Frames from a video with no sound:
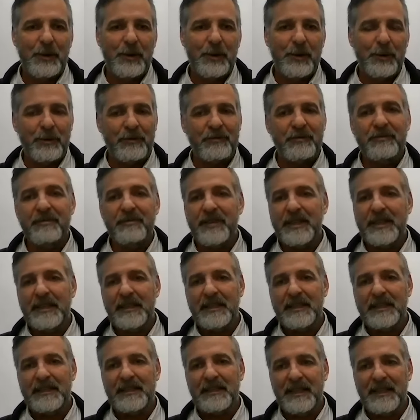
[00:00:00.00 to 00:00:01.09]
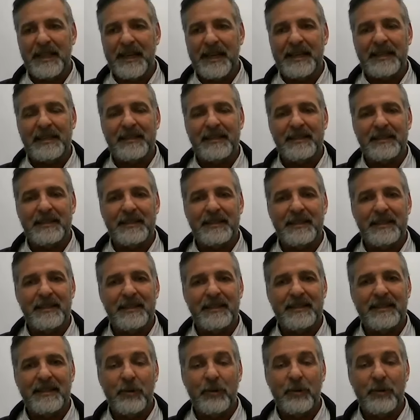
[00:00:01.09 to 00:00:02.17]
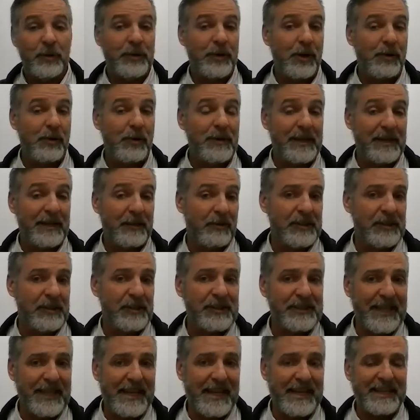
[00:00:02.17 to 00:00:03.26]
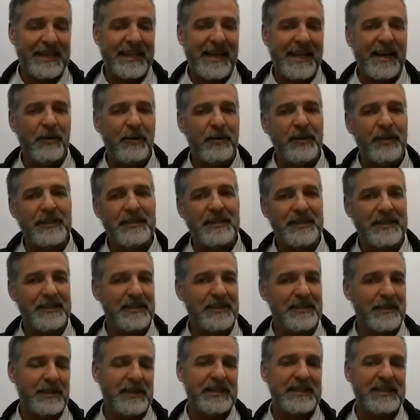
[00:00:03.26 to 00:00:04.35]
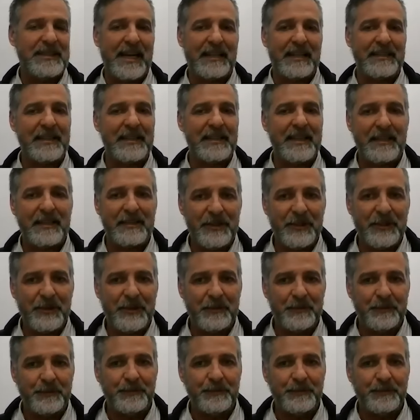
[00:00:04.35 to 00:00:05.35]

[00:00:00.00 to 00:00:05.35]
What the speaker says: or feeling like, or knowing or understanding how the system is stacked against you.